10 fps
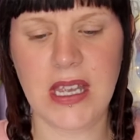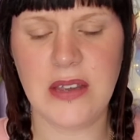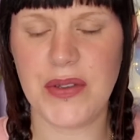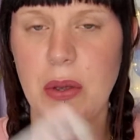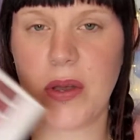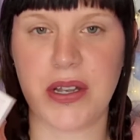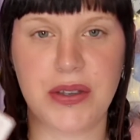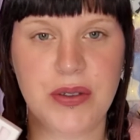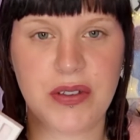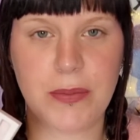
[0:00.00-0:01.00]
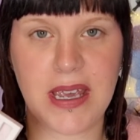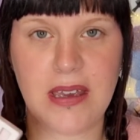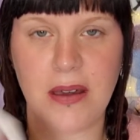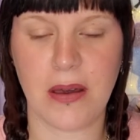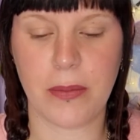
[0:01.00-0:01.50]
If you are new to
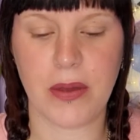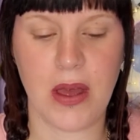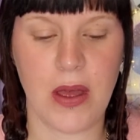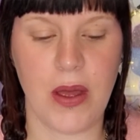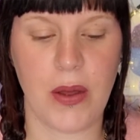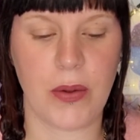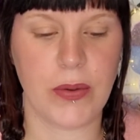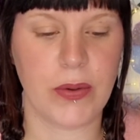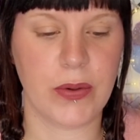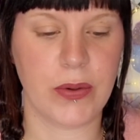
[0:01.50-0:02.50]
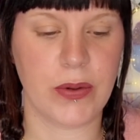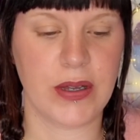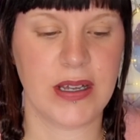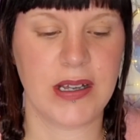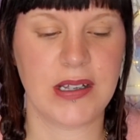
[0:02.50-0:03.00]
makeup or
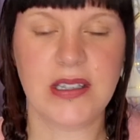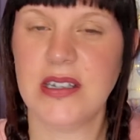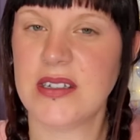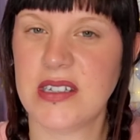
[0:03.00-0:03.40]
your